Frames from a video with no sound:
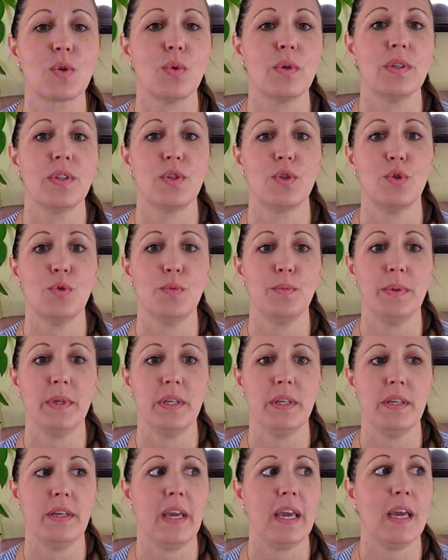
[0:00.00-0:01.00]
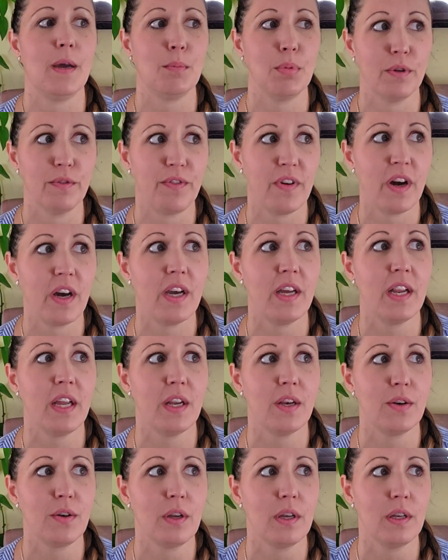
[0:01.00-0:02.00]
going to be amplified
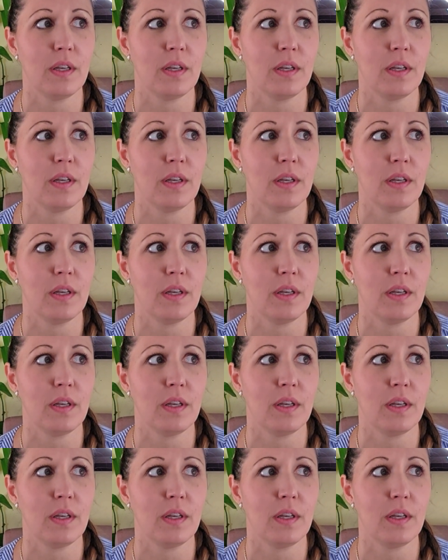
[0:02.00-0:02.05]
and